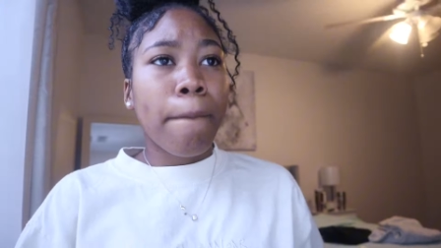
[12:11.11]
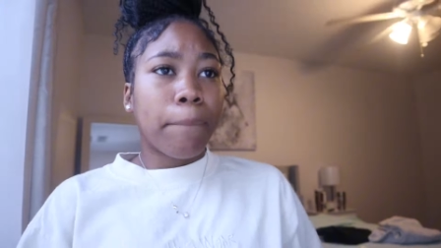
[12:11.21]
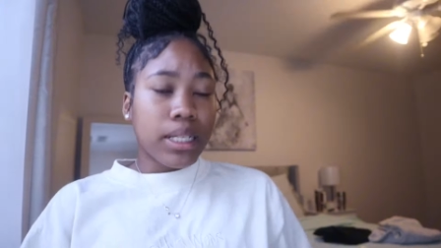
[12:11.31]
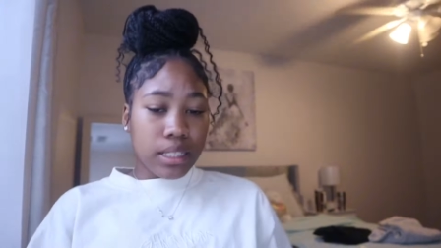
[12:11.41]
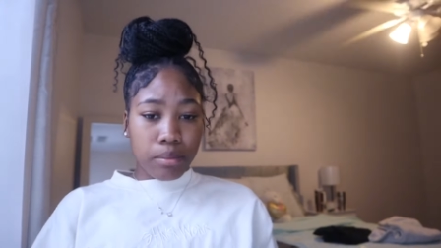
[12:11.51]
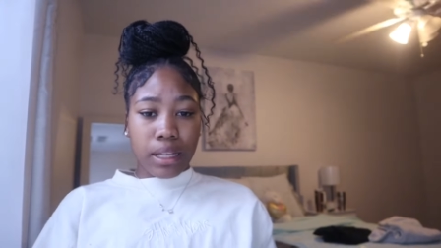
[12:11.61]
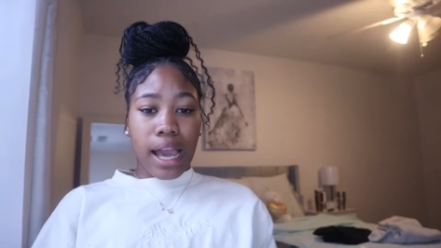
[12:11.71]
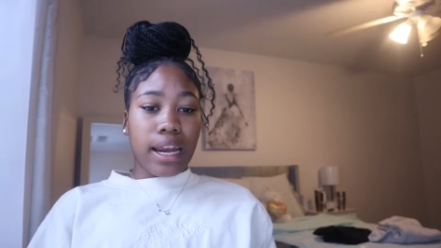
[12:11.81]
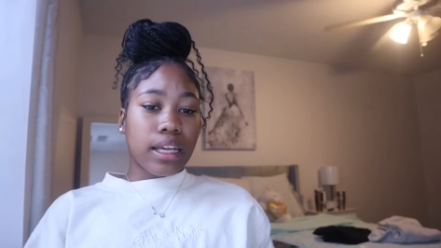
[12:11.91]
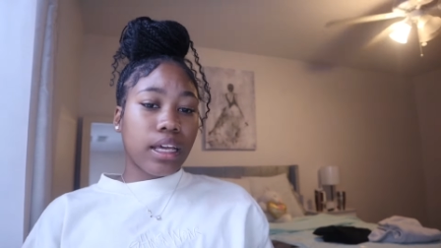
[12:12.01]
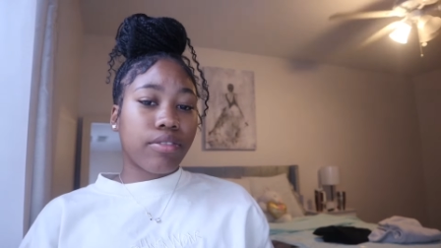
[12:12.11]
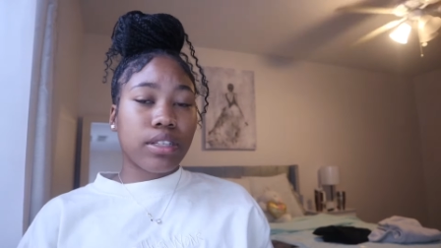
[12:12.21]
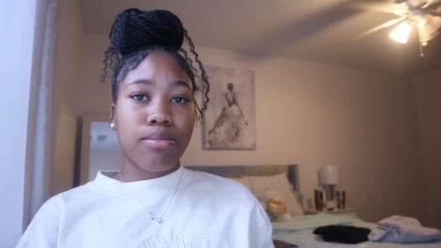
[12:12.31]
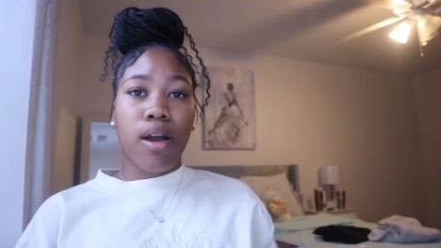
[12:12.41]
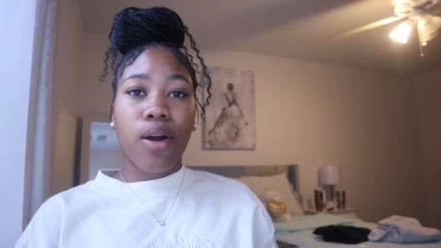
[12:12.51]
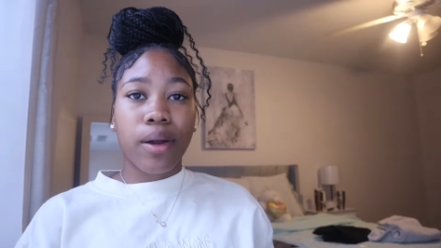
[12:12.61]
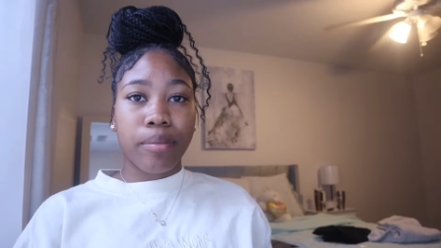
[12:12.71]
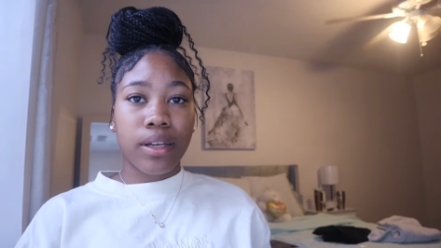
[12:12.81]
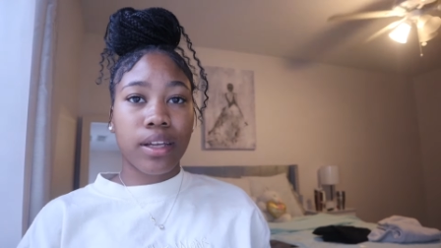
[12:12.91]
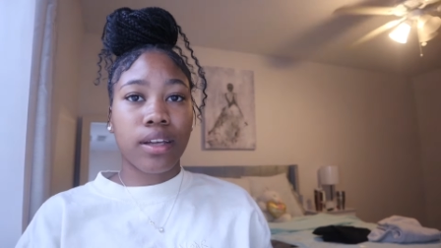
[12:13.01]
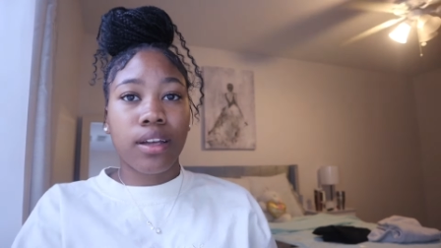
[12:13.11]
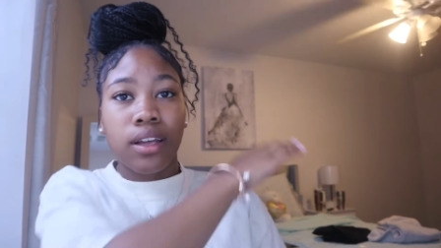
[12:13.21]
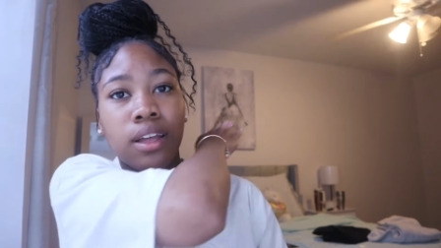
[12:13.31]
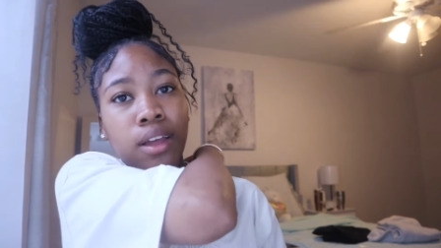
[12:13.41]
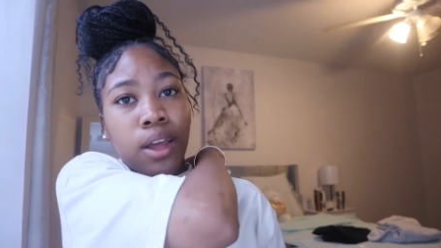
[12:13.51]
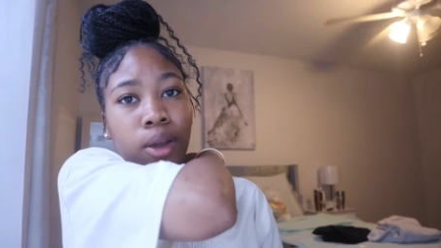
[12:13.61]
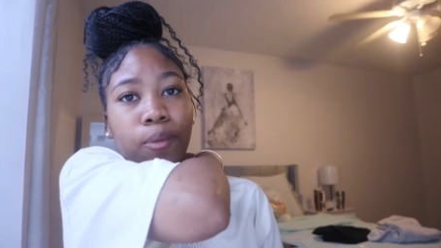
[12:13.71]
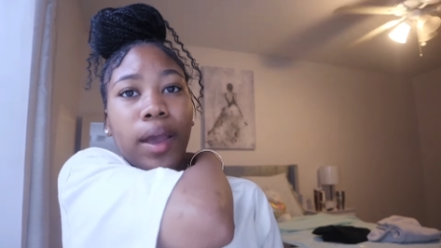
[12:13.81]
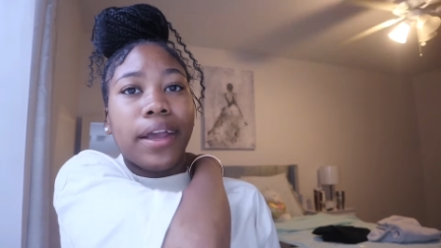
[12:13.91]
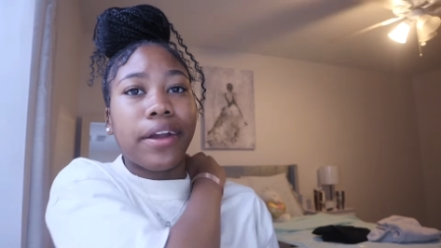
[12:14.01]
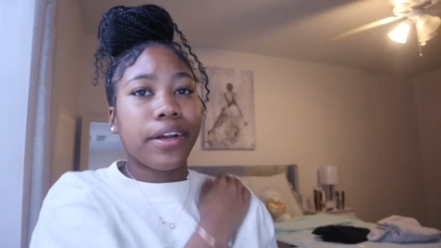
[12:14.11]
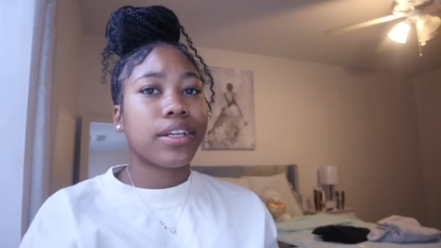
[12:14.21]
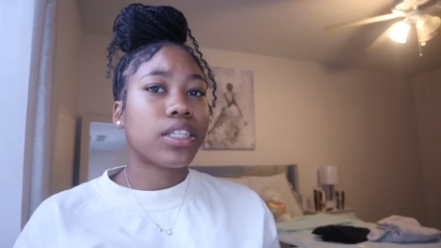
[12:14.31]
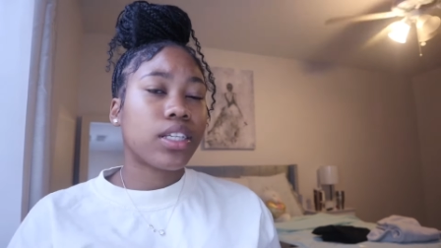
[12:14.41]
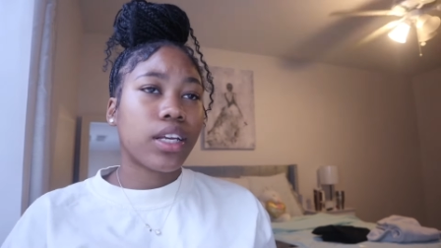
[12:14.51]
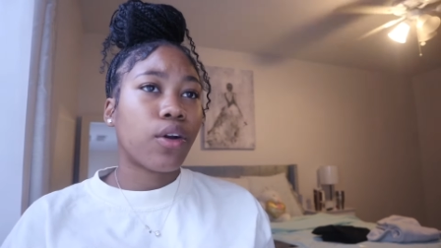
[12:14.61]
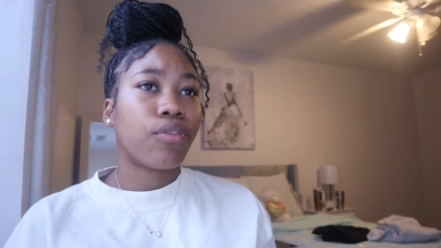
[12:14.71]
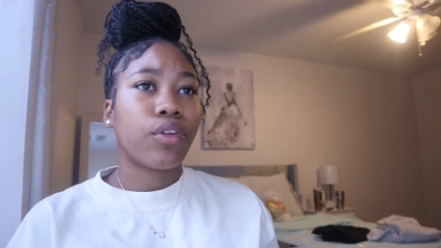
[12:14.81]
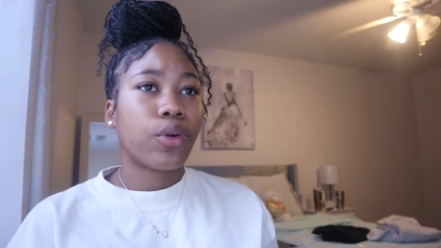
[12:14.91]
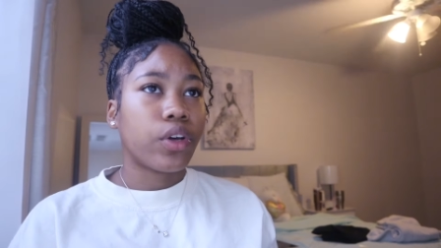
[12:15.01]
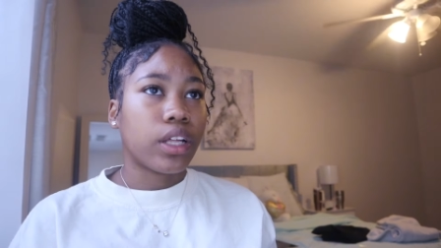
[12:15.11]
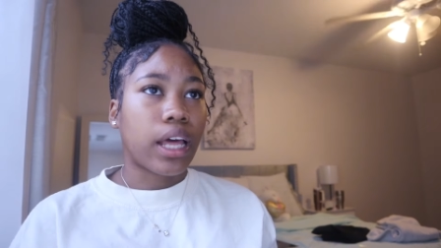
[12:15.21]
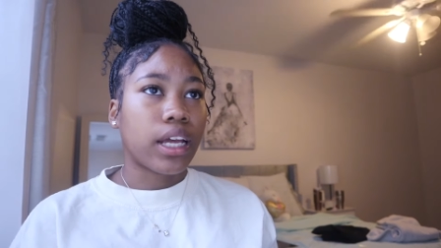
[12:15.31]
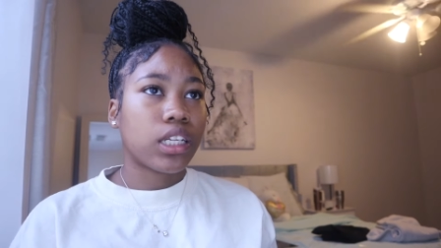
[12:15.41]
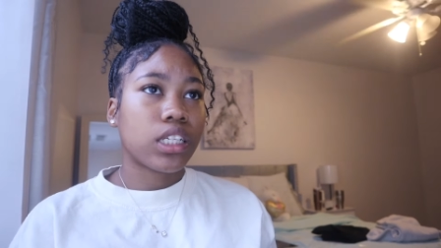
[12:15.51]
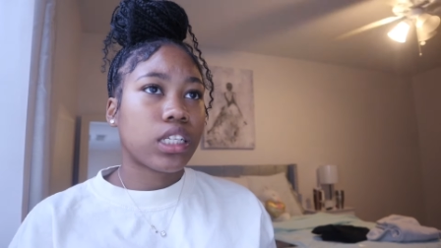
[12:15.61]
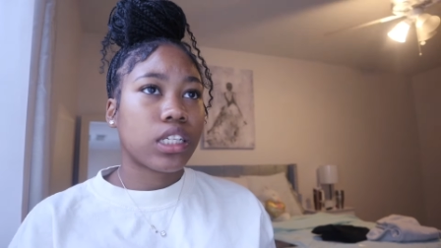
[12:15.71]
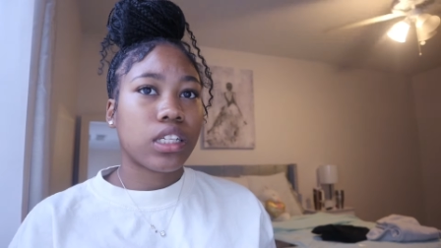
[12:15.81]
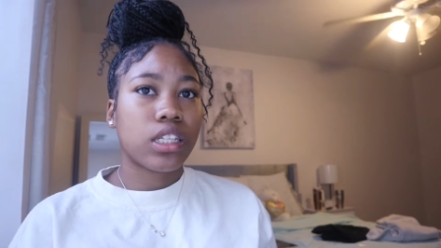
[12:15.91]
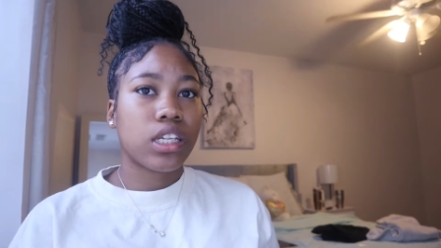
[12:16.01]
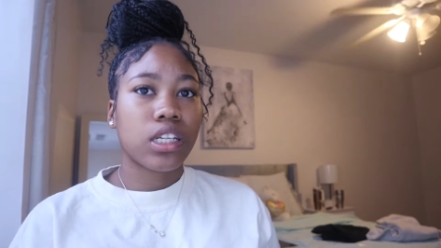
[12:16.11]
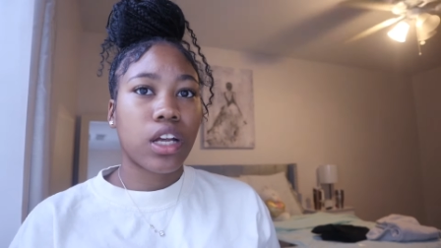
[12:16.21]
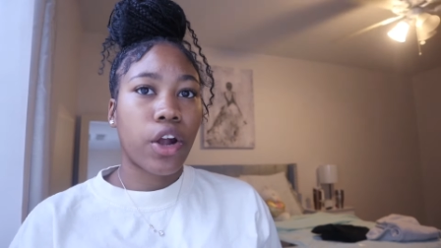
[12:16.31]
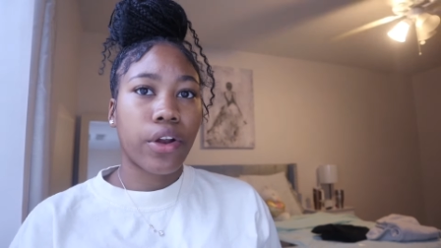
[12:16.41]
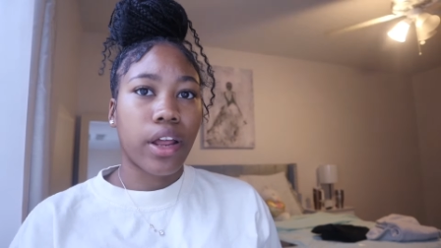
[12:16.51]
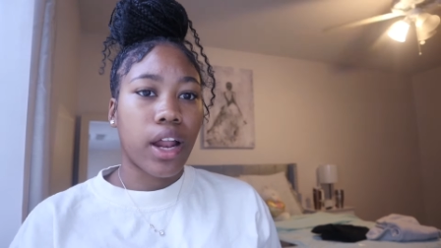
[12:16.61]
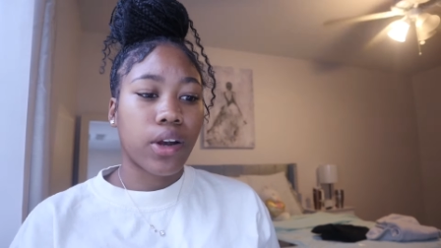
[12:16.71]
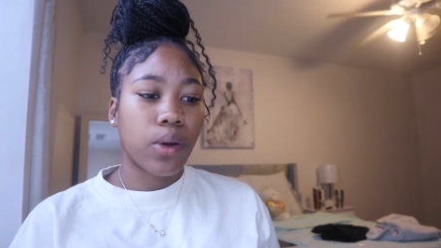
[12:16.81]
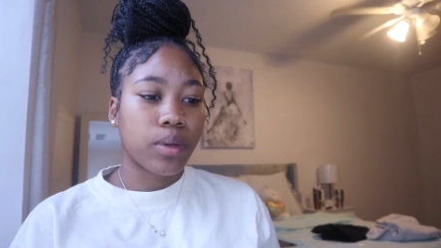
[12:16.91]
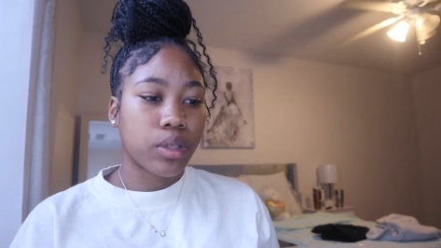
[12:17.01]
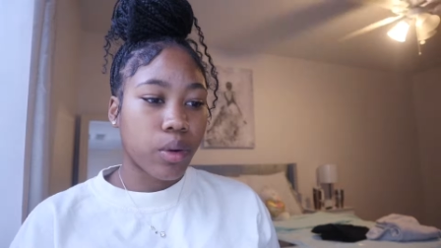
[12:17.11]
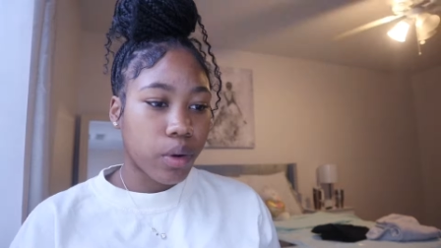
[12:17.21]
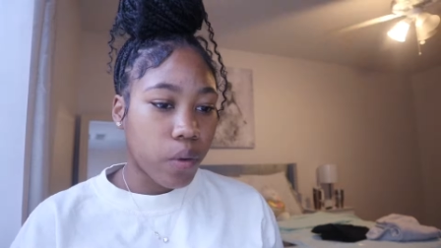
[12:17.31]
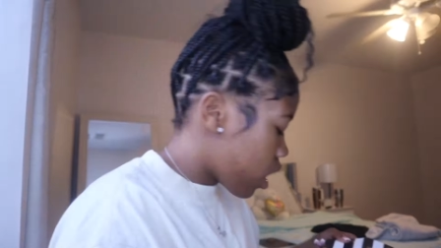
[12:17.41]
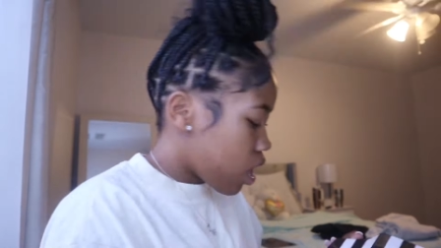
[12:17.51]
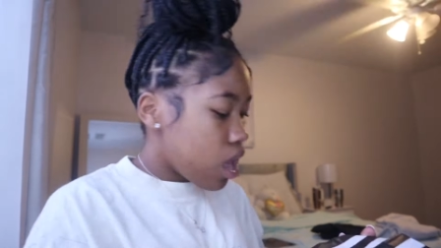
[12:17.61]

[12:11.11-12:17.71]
But something gotta give because my arm right here, it's, it don't feel good. Like it just is it's hurting. I don't know what's going on.